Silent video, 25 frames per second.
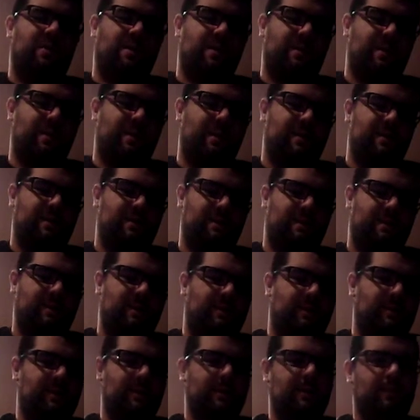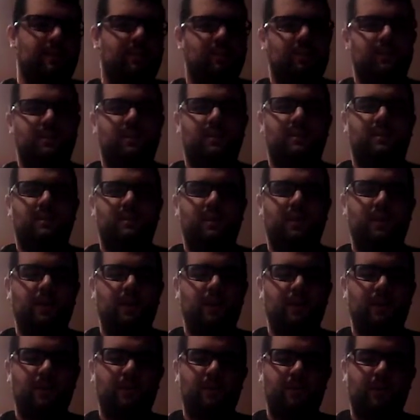locked it and set it
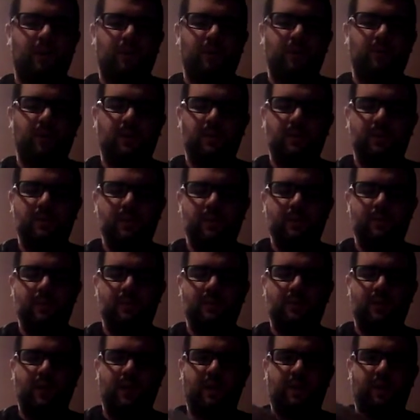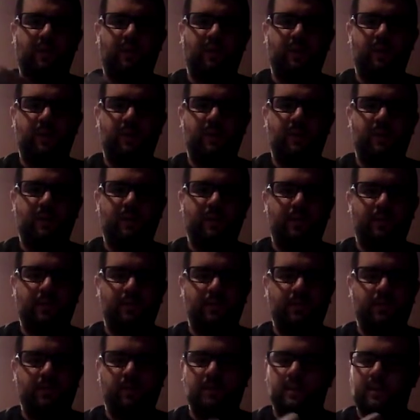there. Whatever he did to make it work,
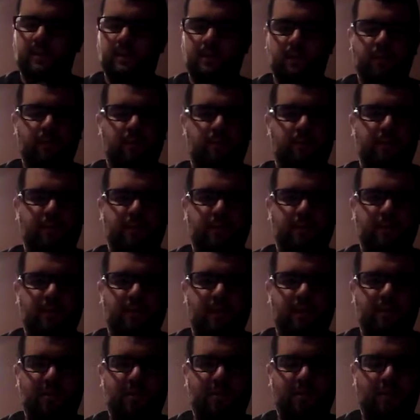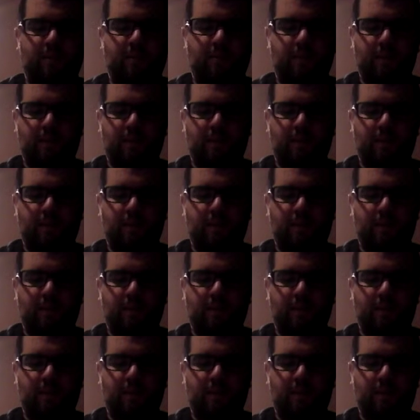success.